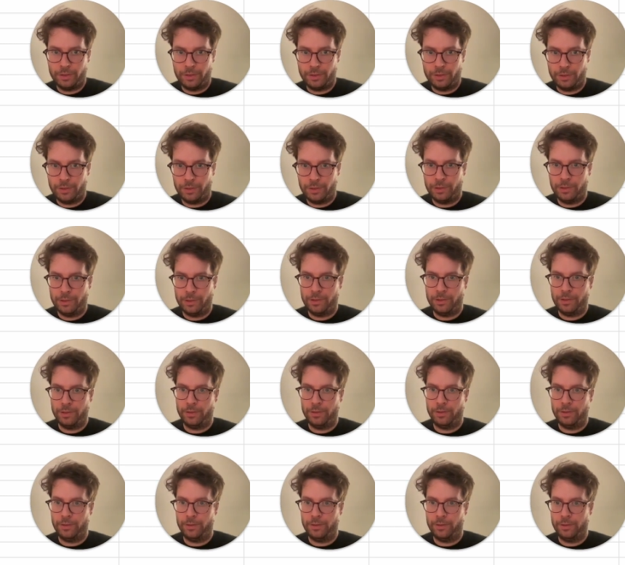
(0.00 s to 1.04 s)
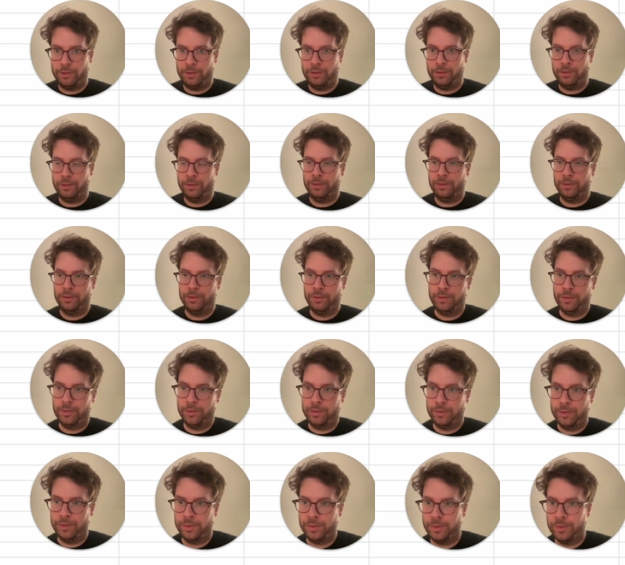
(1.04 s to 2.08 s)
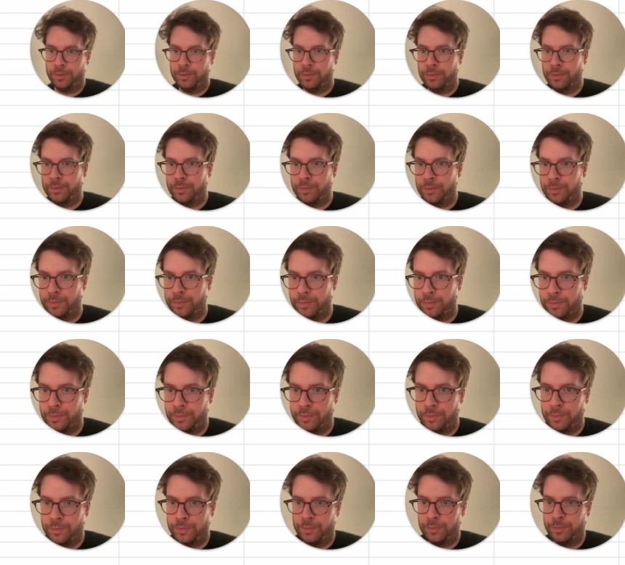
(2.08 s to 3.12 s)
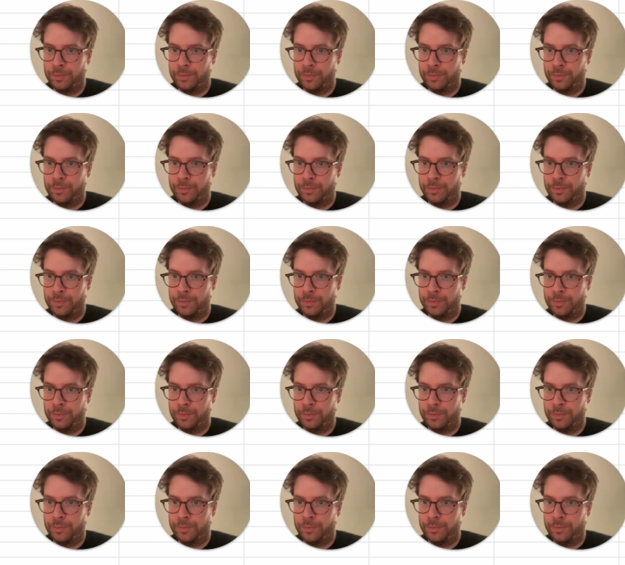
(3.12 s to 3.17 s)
Nobody speaks.